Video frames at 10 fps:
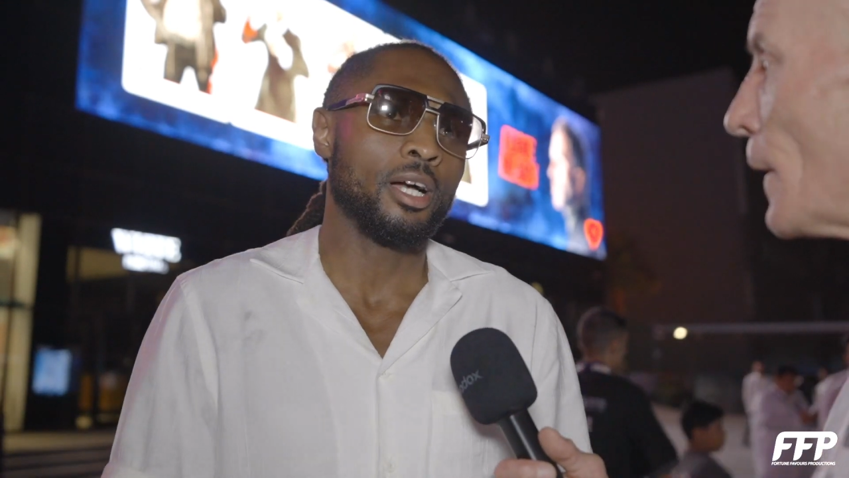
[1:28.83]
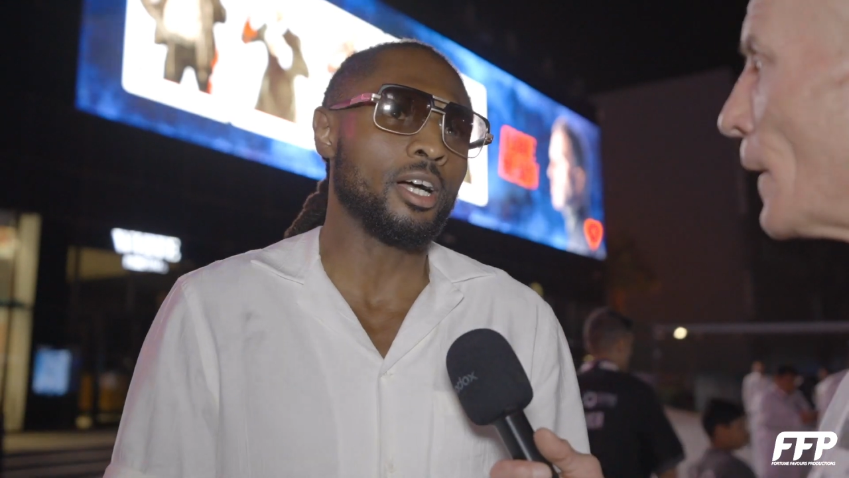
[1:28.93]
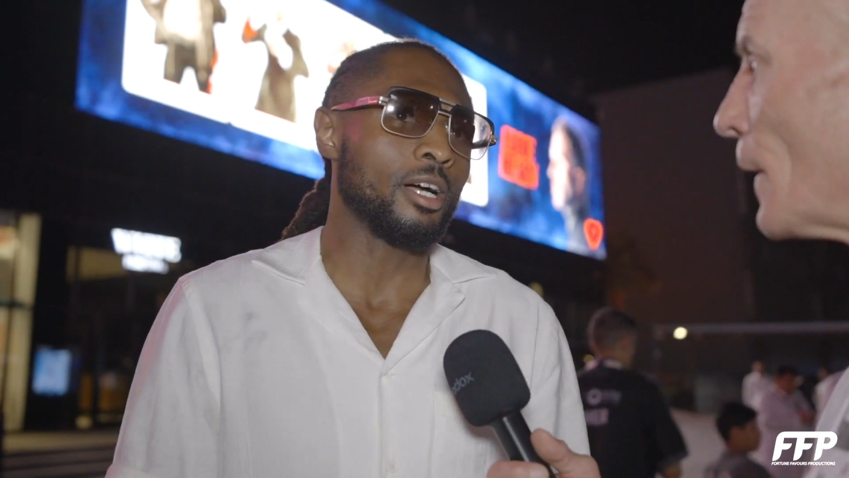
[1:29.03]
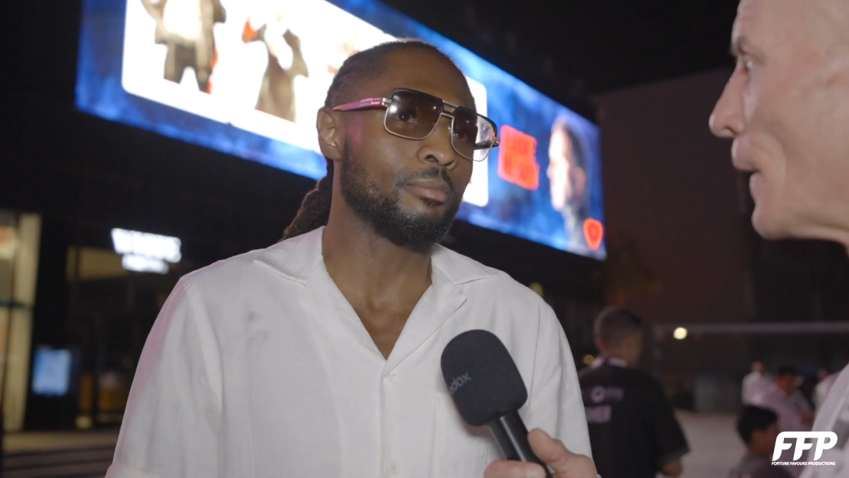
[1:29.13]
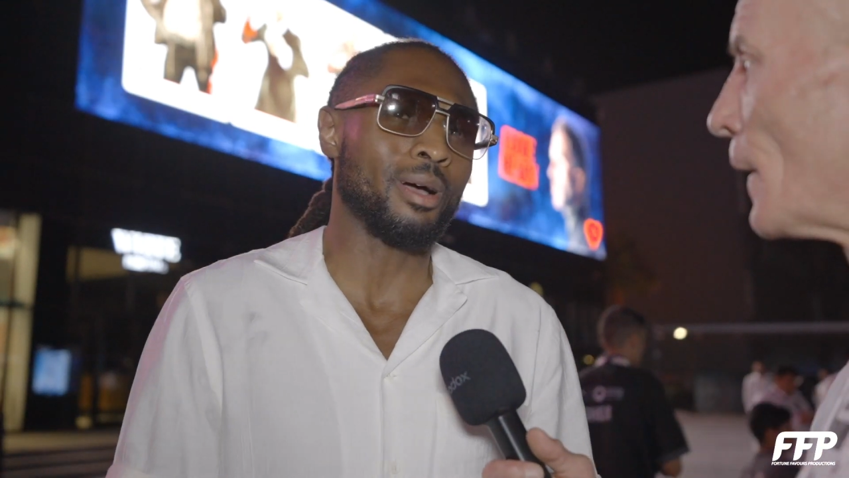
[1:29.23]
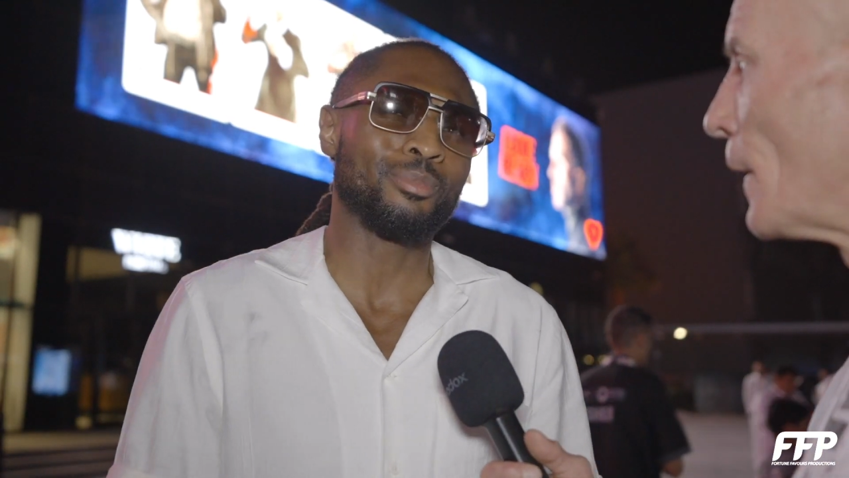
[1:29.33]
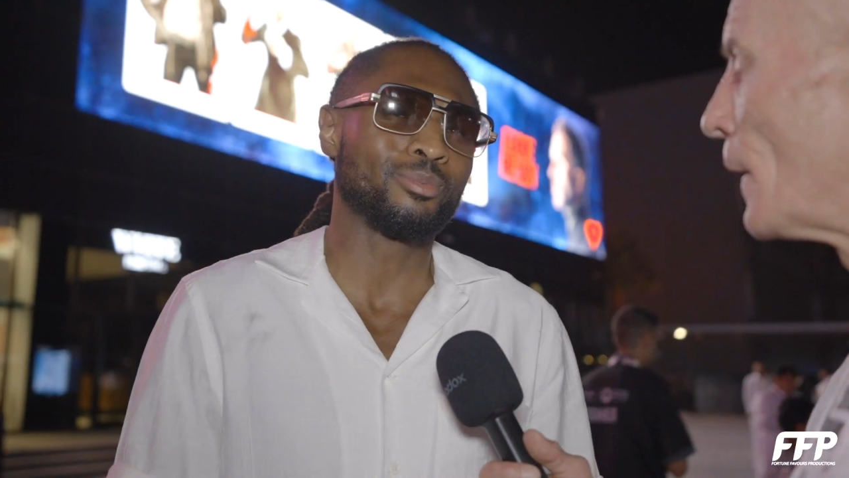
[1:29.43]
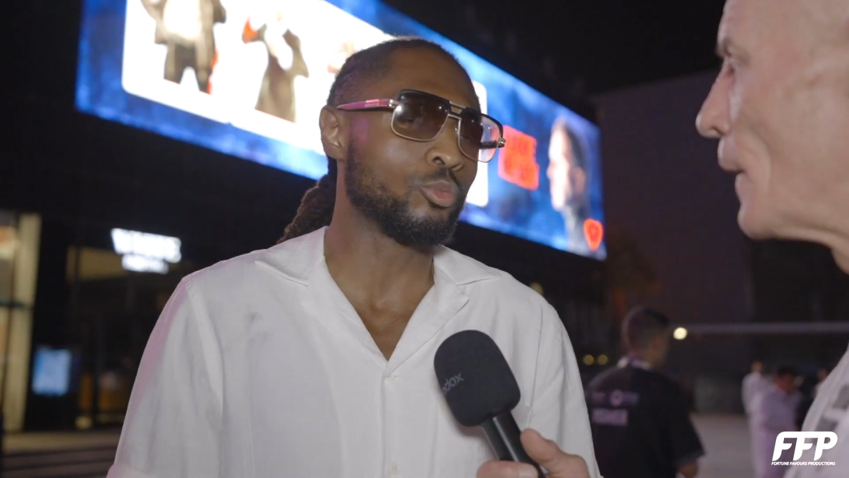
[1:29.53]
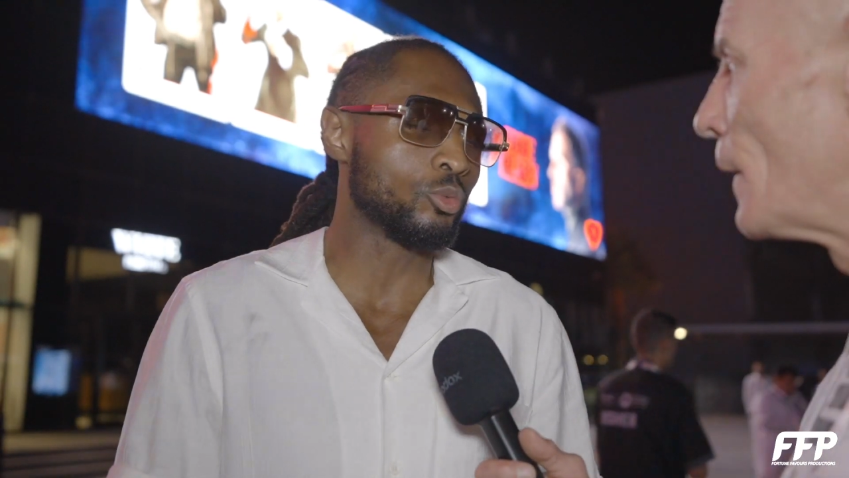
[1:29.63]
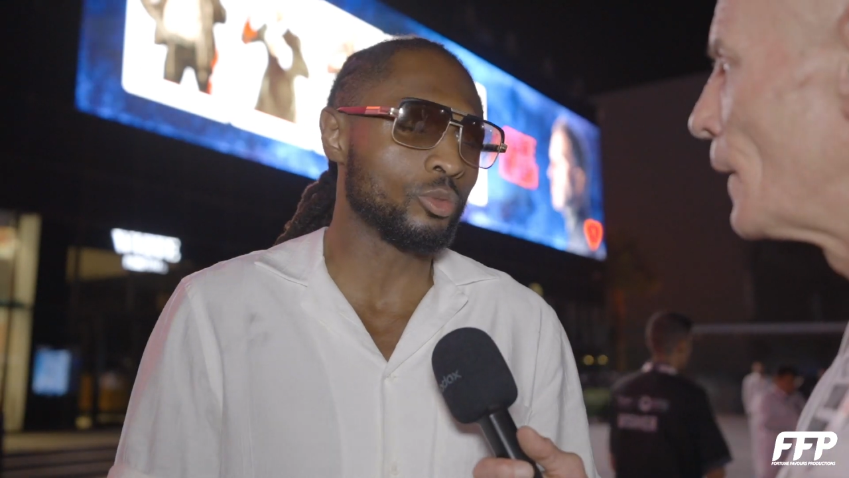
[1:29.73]
Um, I'm
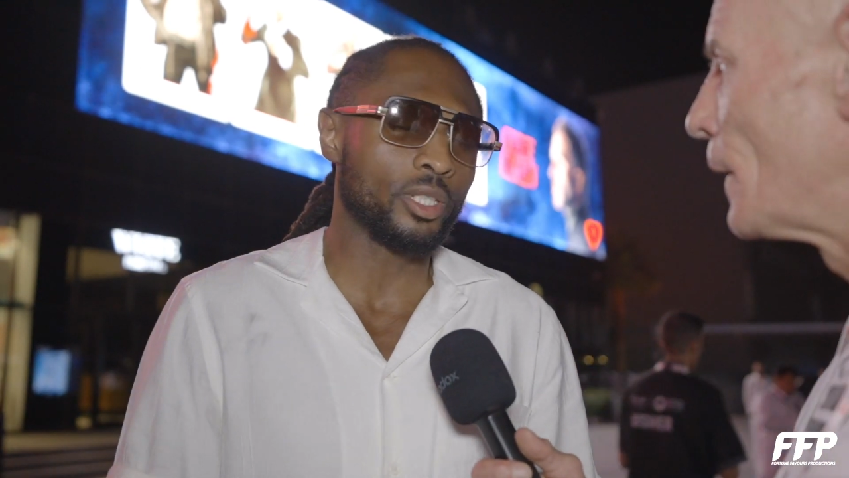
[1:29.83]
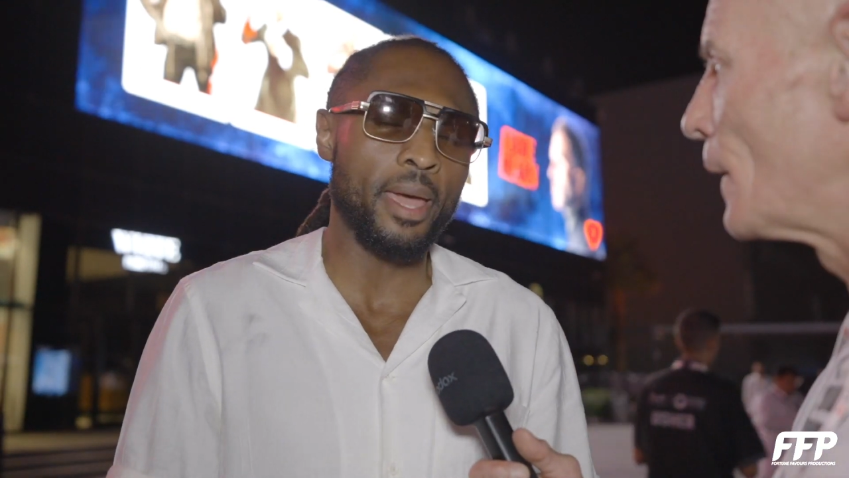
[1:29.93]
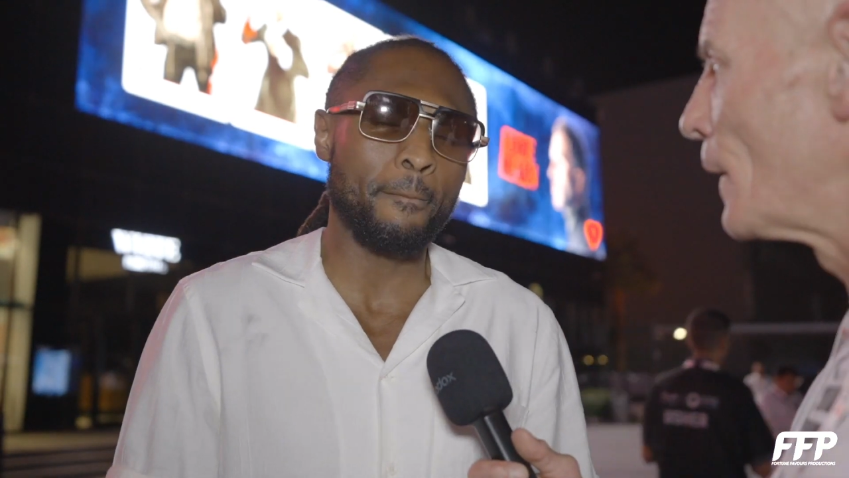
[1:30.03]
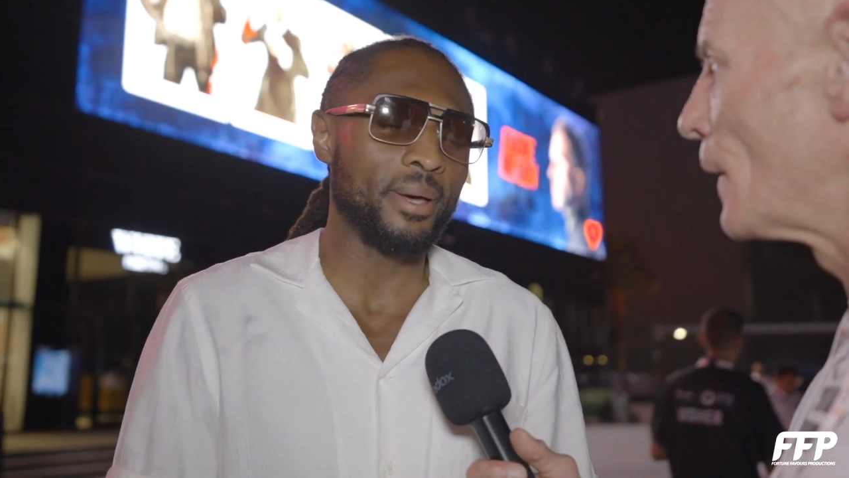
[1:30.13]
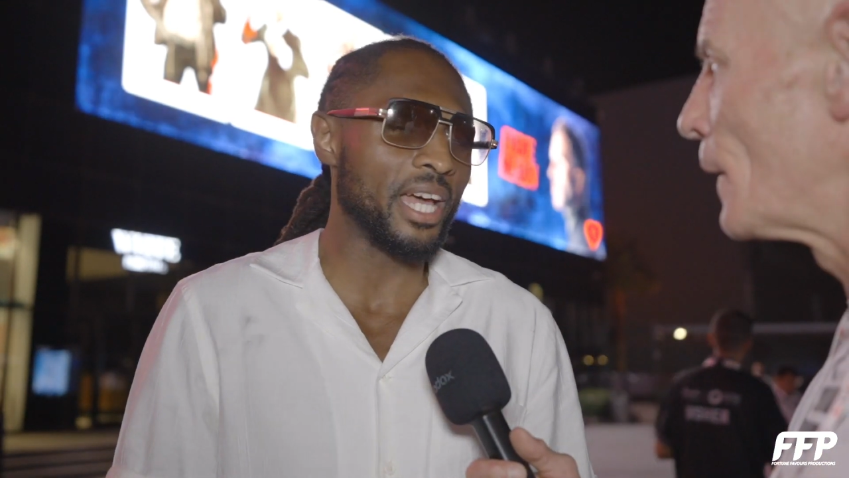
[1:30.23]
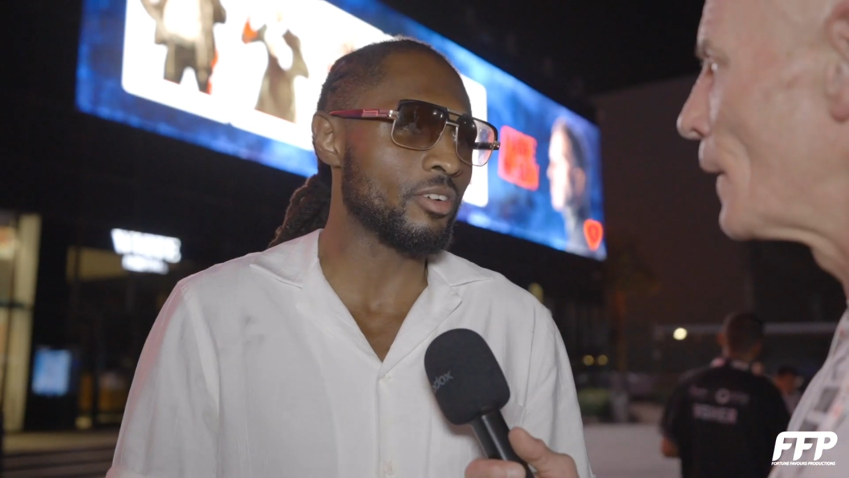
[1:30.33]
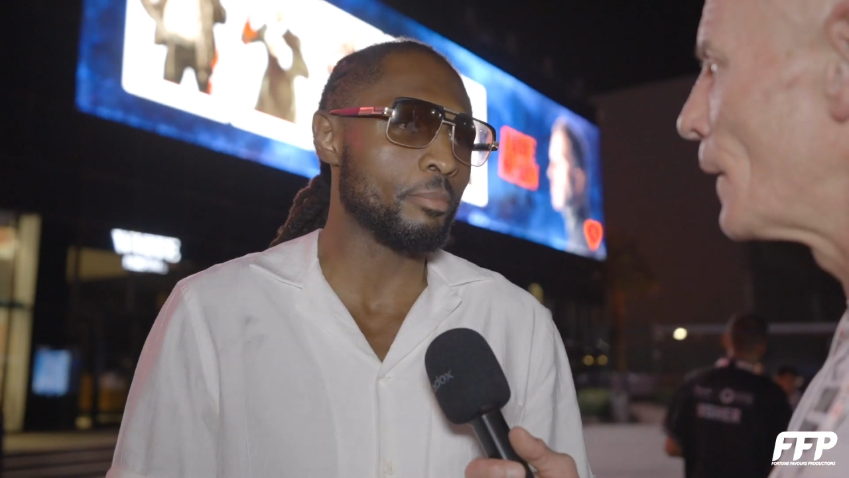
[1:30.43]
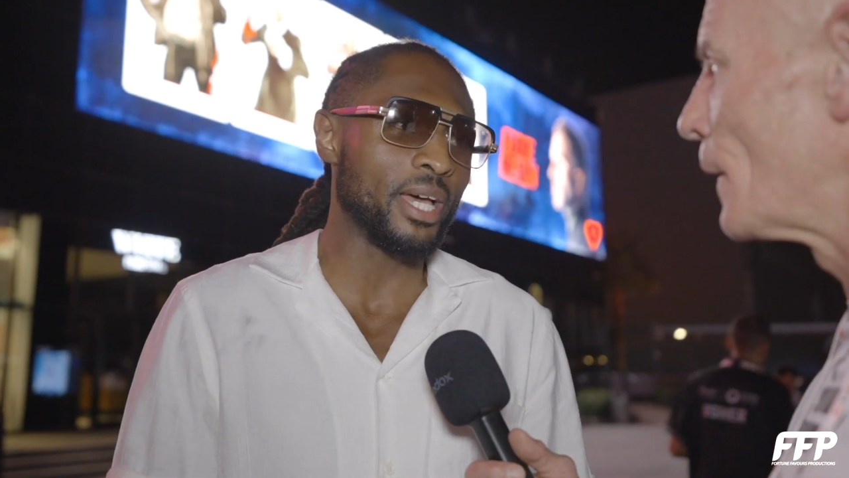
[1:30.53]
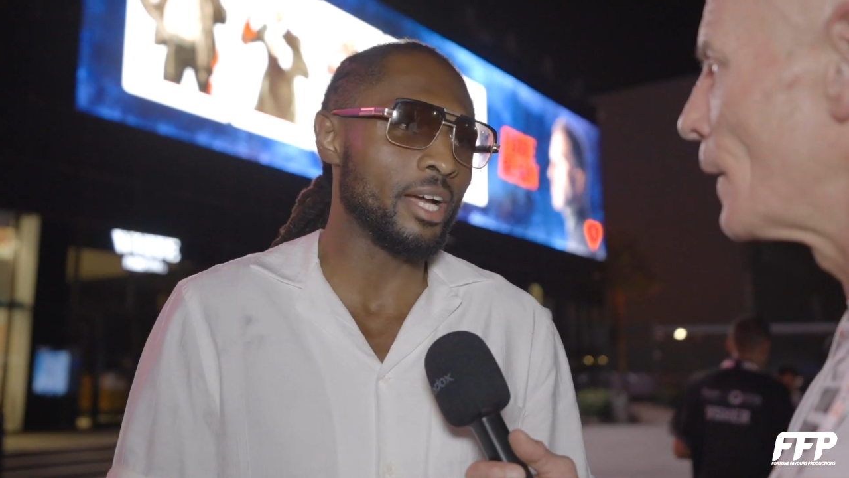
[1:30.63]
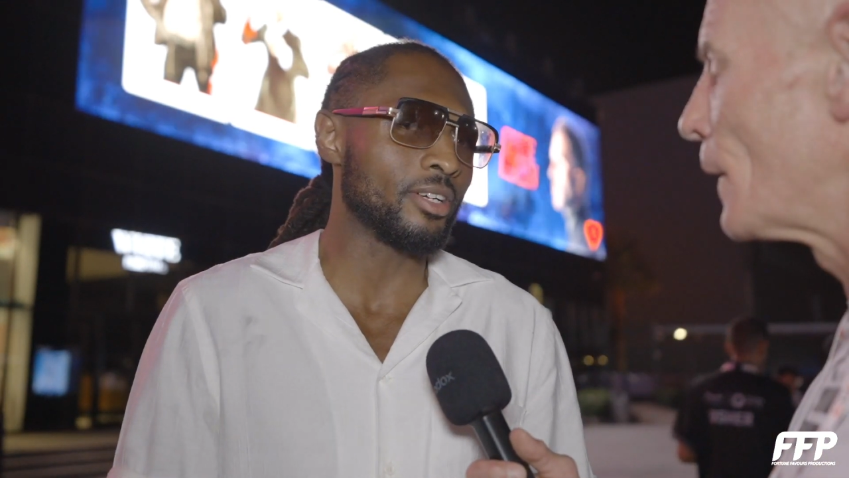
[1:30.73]
getting better
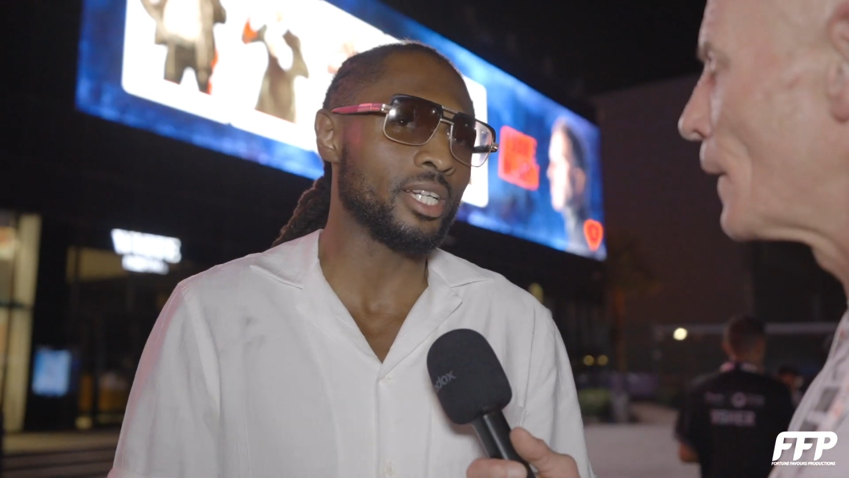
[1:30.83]
and better,